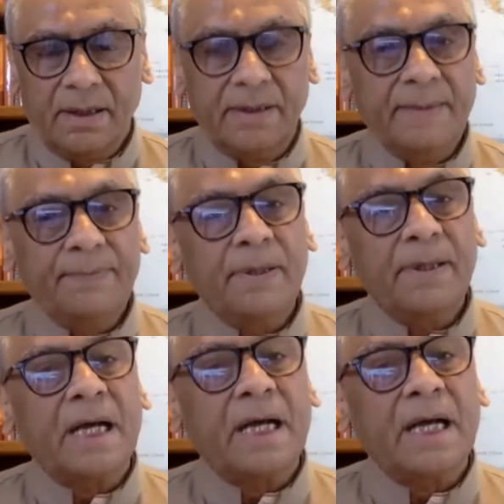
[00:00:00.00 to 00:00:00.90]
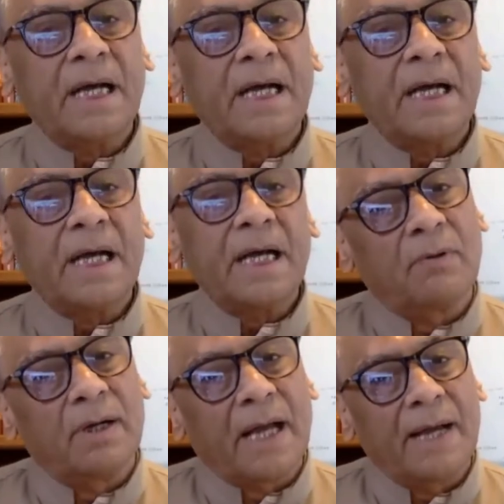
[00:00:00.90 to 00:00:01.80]
different aspects of
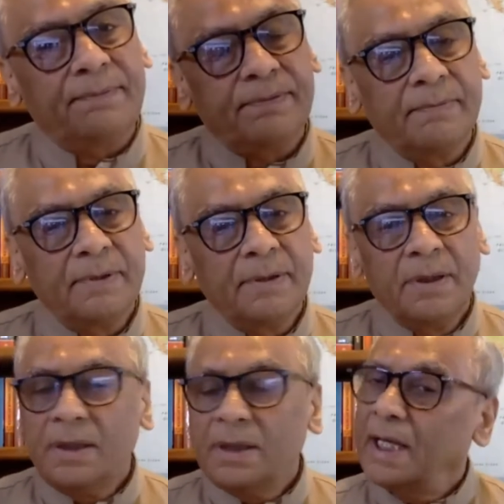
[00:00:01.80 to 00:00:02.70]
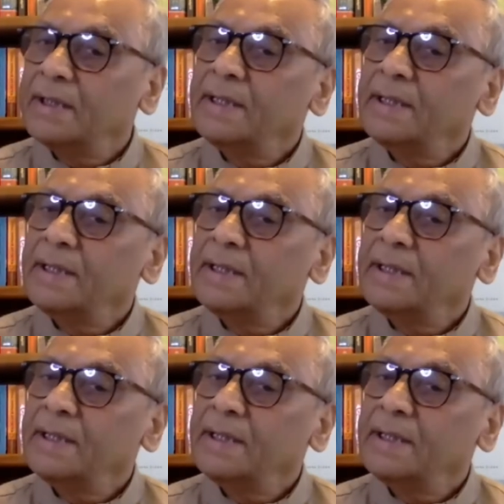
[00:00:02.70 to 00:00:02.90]
our life at